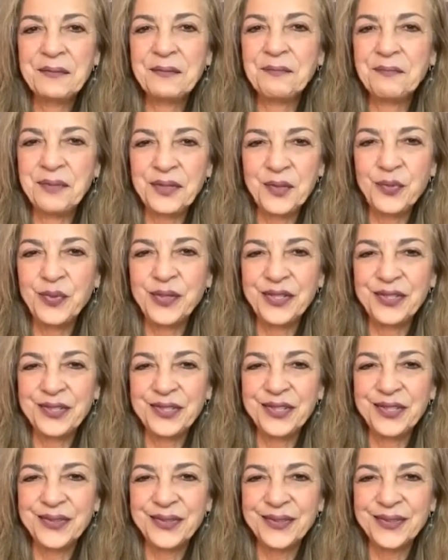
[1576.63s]
be with
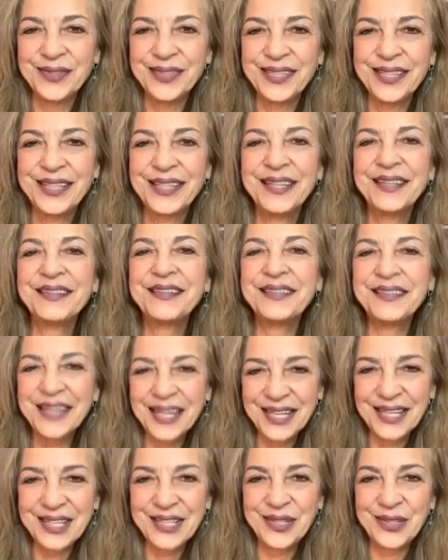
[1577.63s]
you.
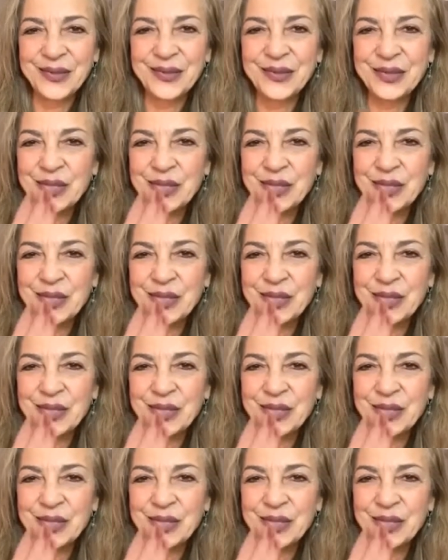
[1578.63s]
Thank you.